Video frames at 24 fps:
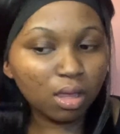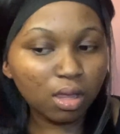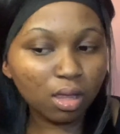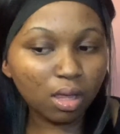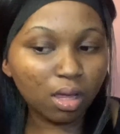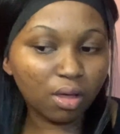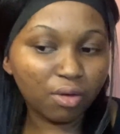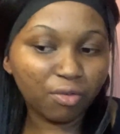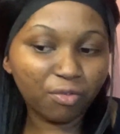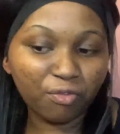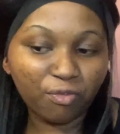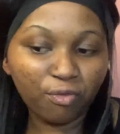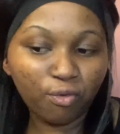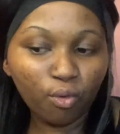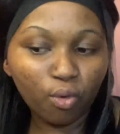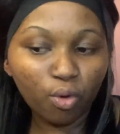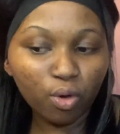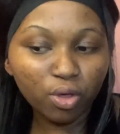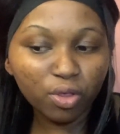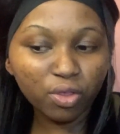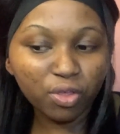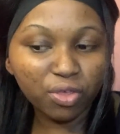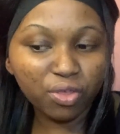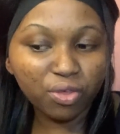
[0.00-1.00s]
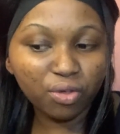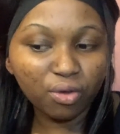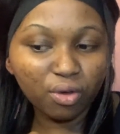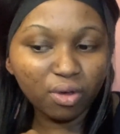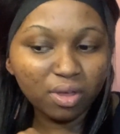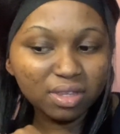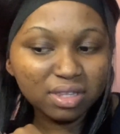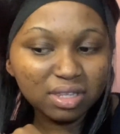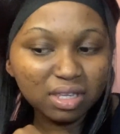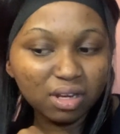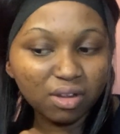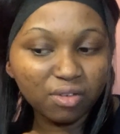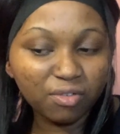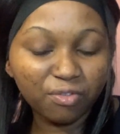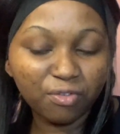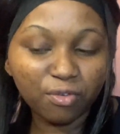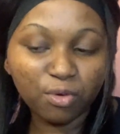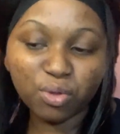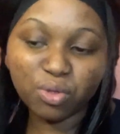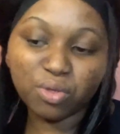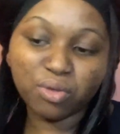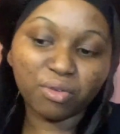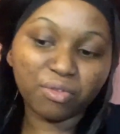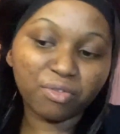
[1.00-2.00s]
a
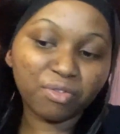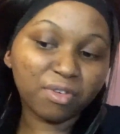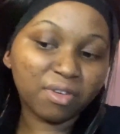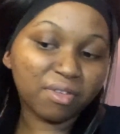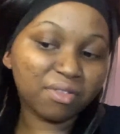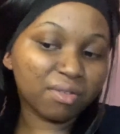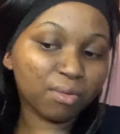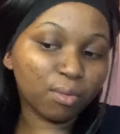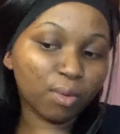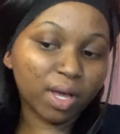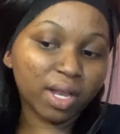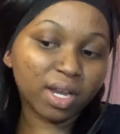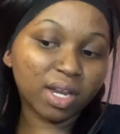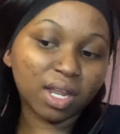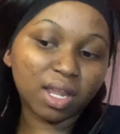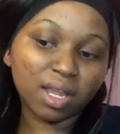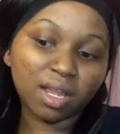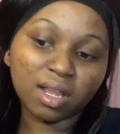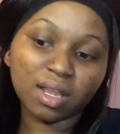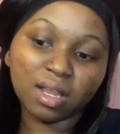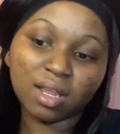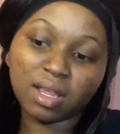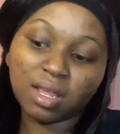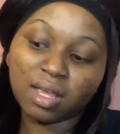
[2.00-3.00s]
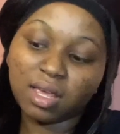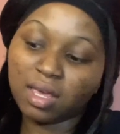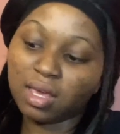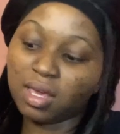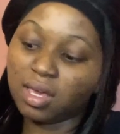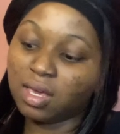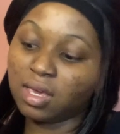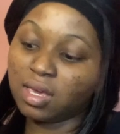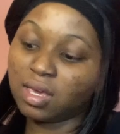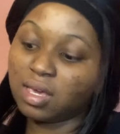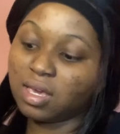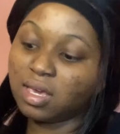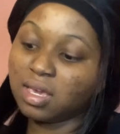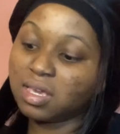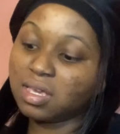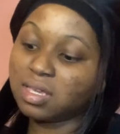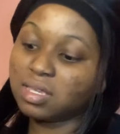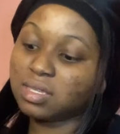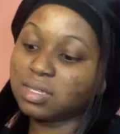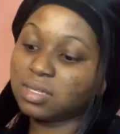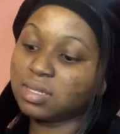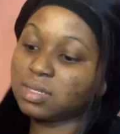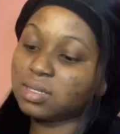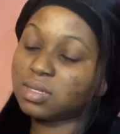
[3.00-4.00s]
fourth or fifth one
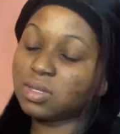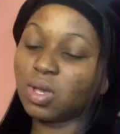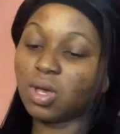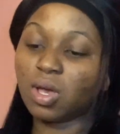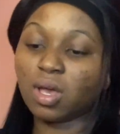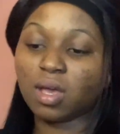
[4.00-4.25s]
is